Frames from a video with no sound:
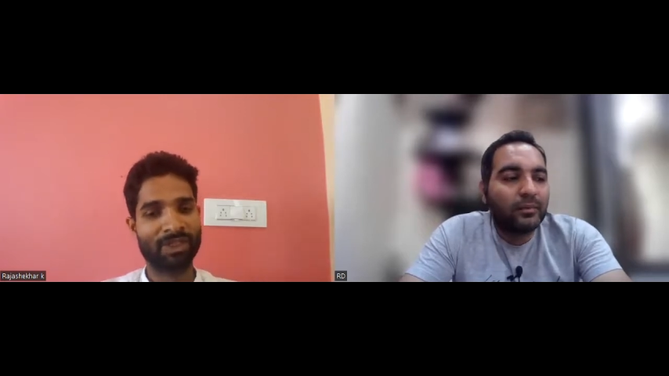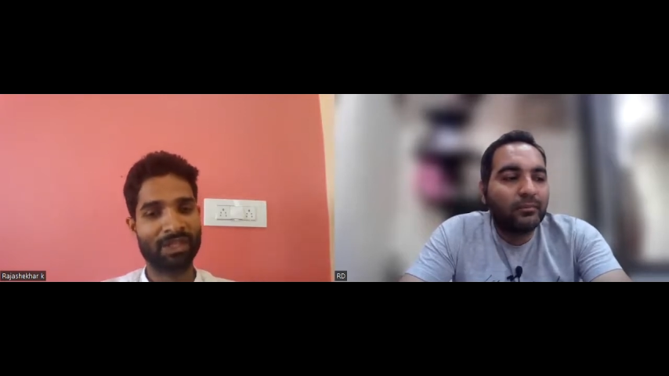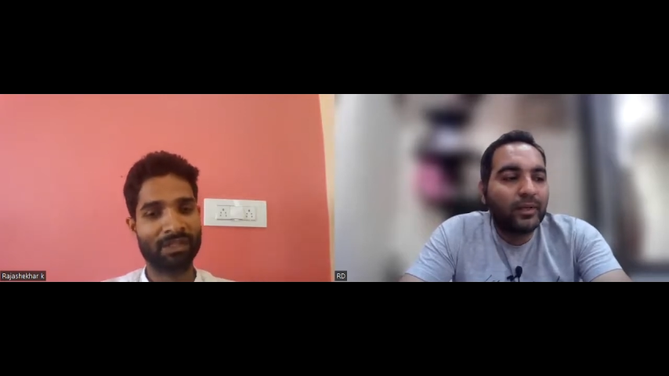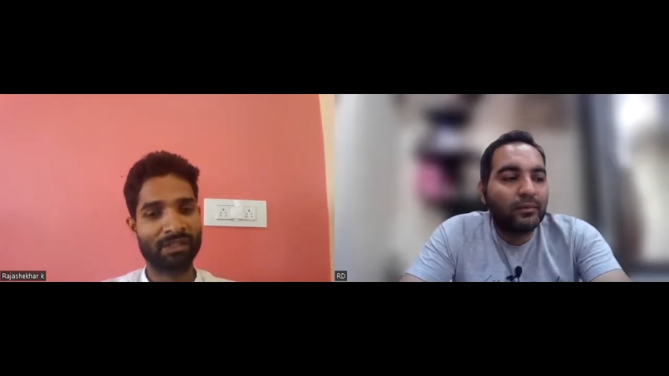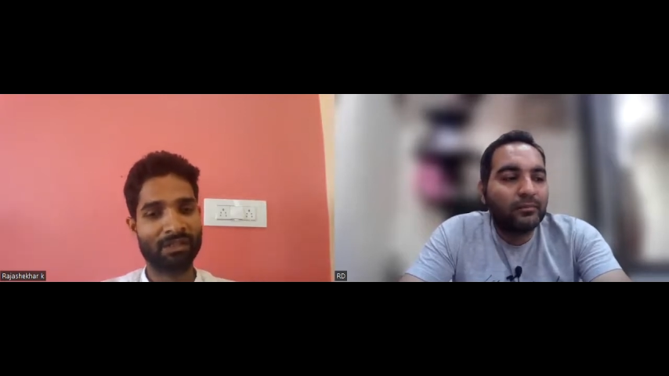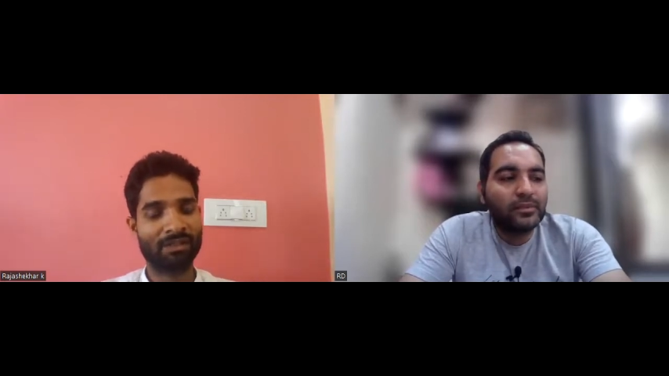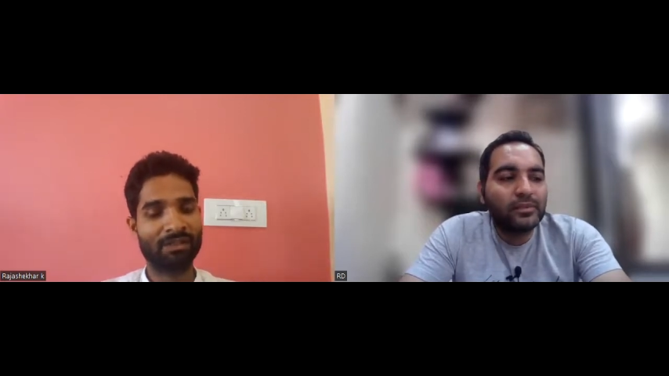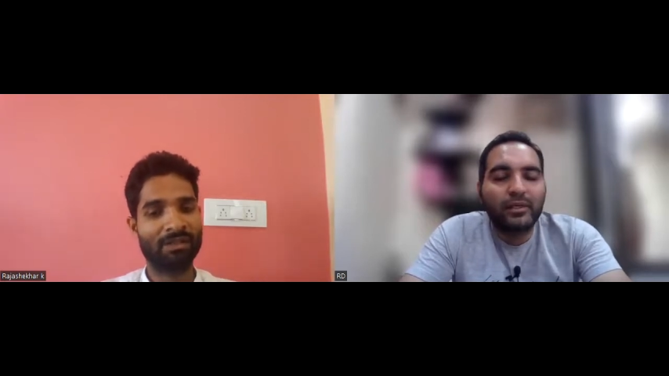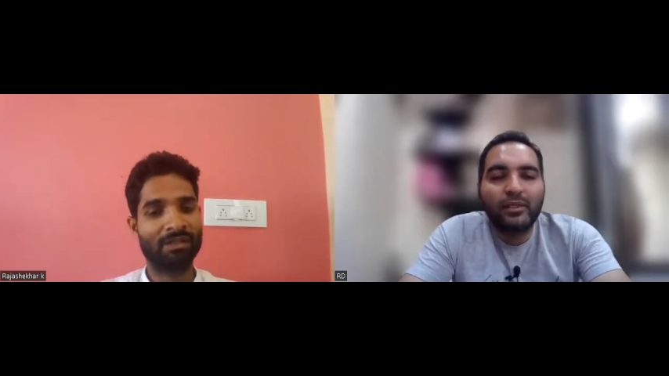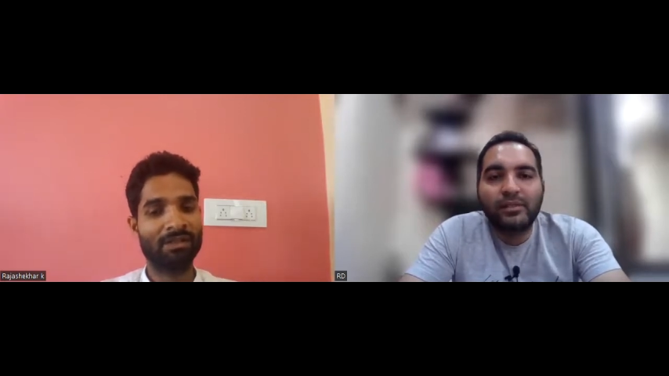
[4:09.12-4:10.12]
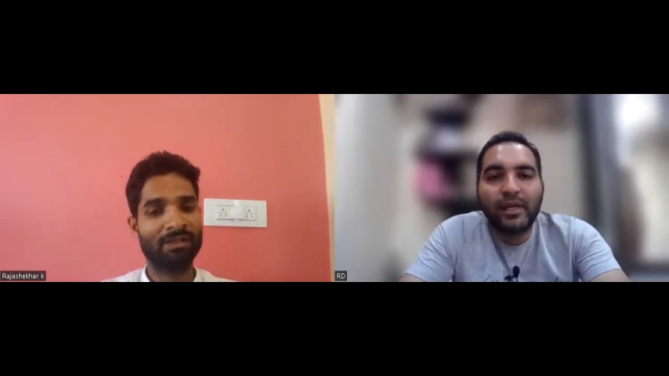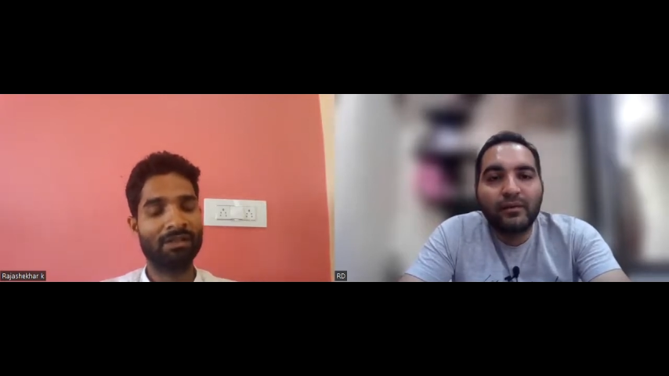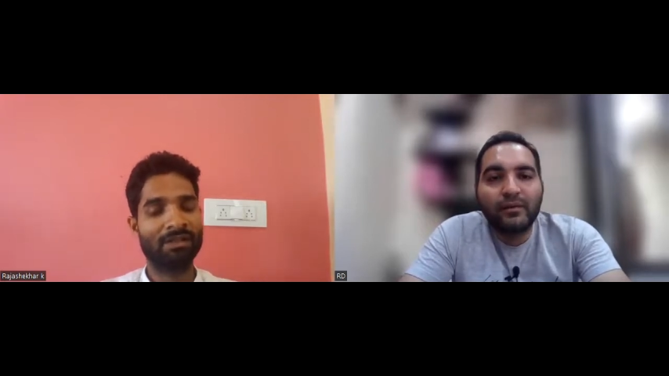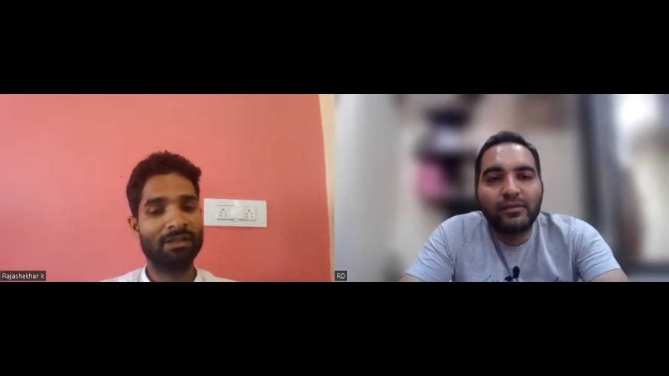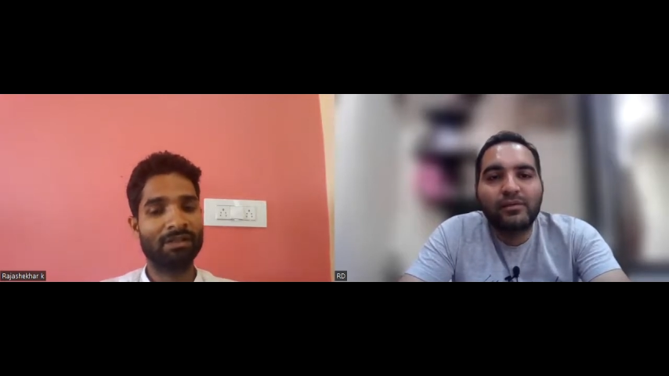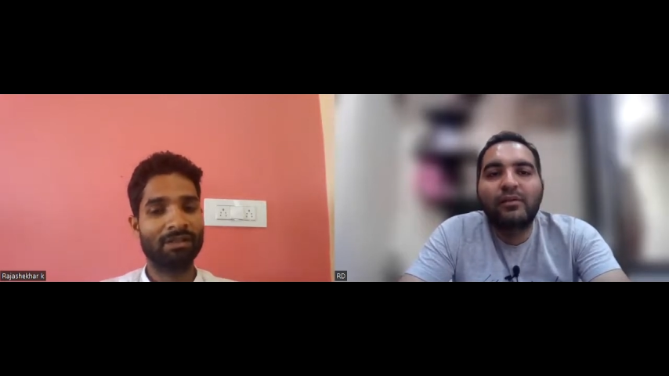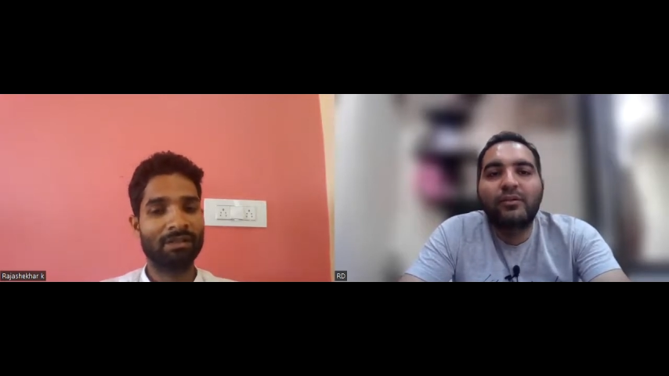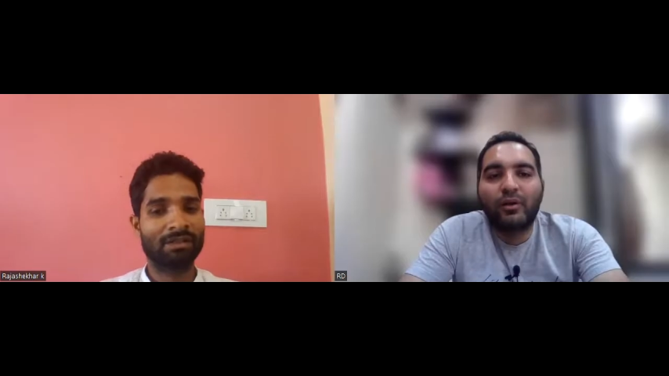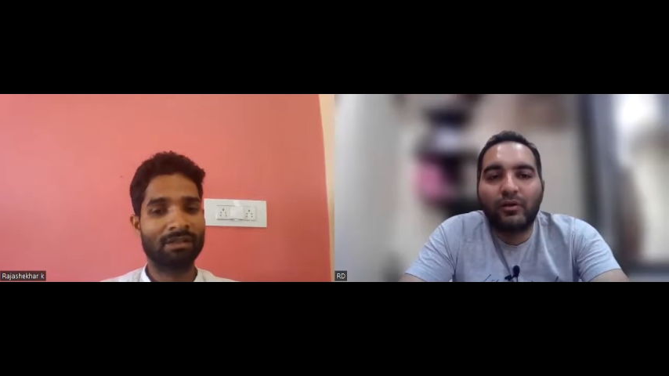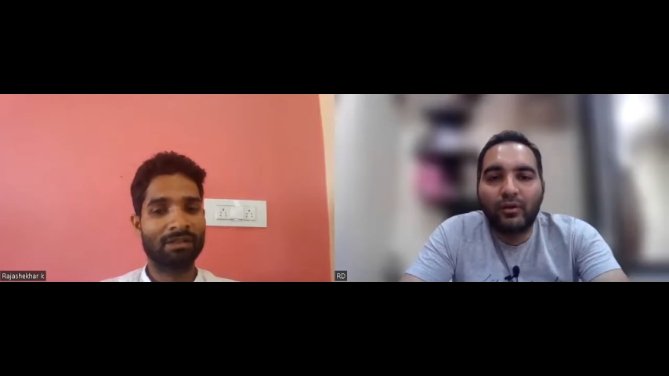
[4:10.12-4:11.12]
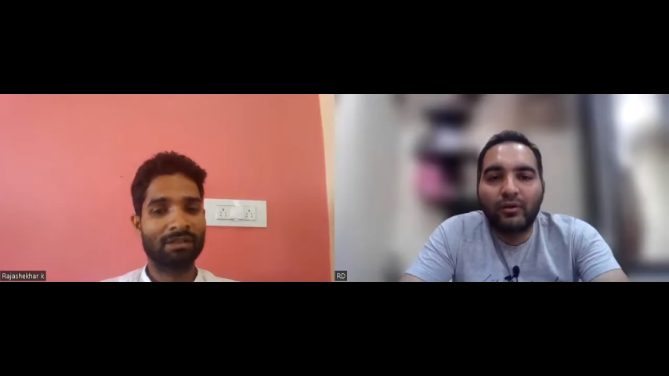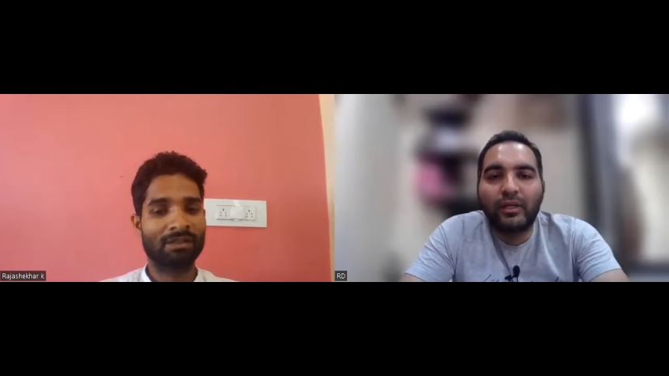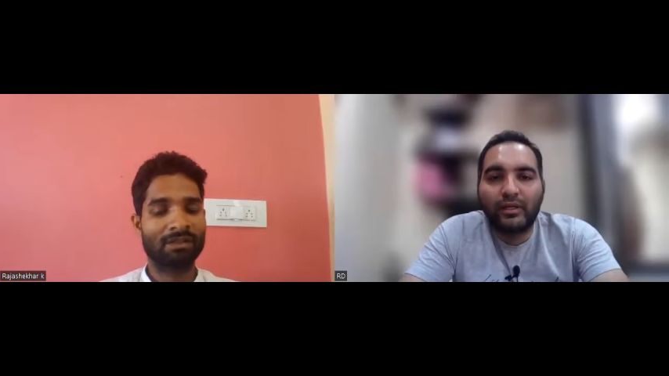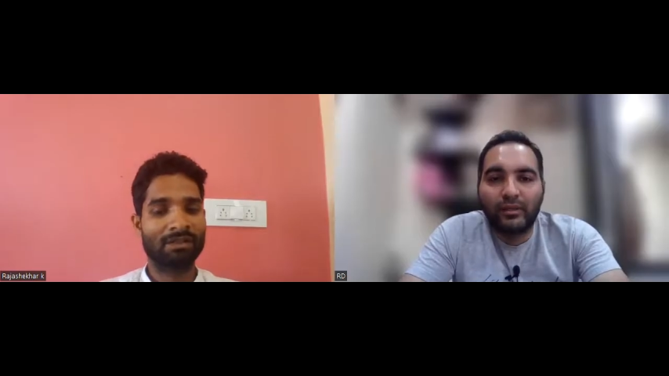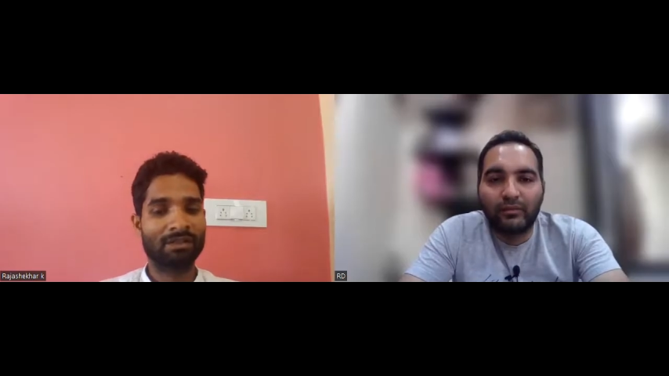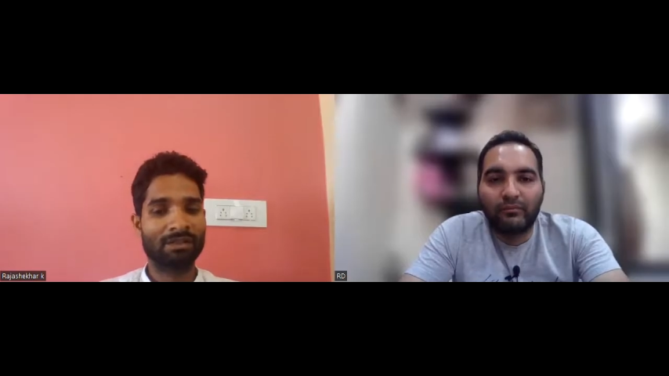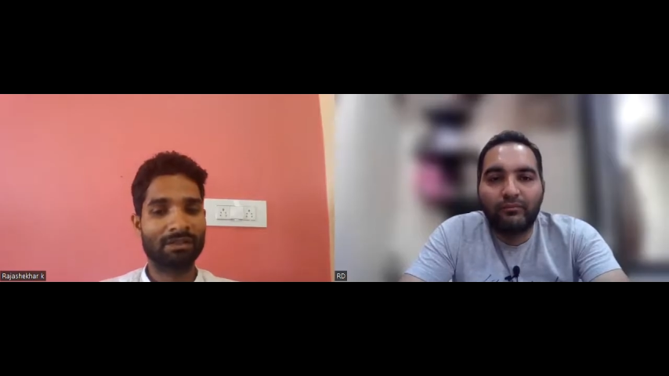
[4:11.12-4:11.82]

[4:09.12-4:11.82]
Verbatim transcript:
Speaker 1: sometimes the desired result you are not getting.